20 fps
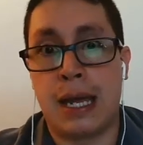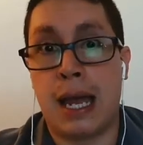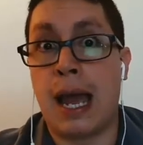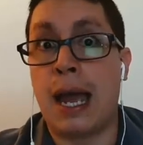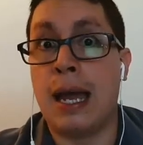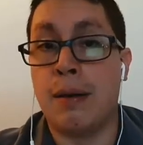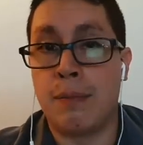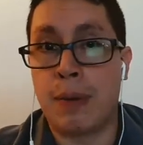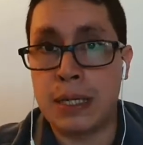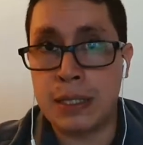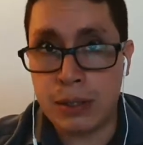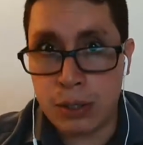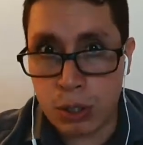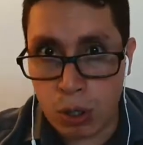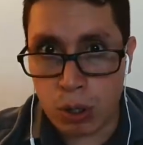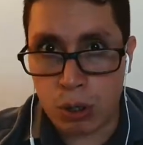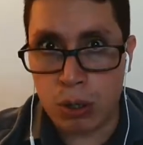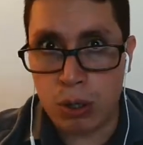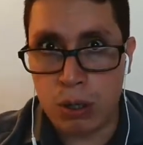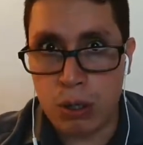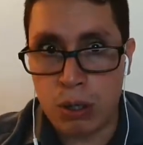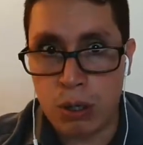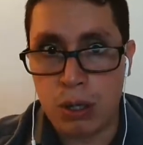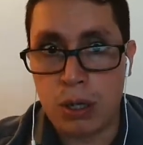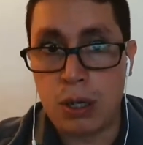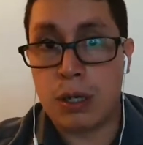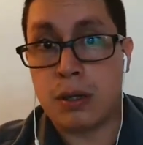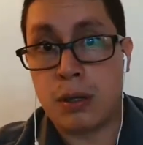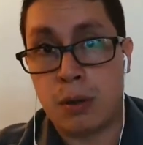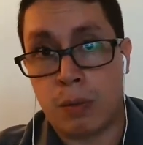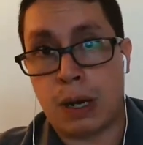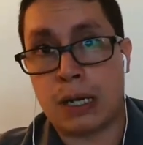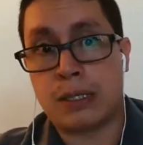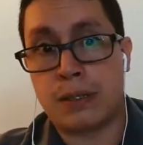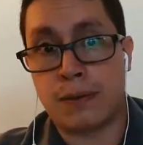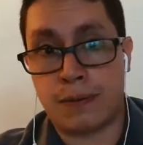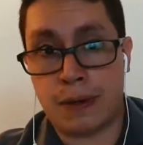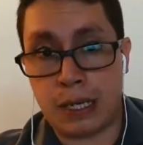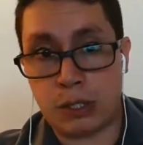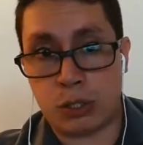and by so, the rights
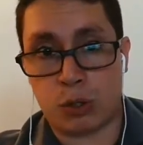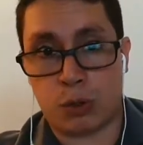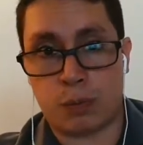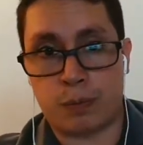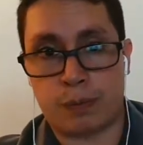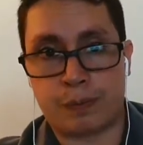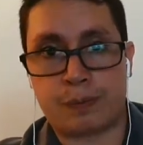of nature.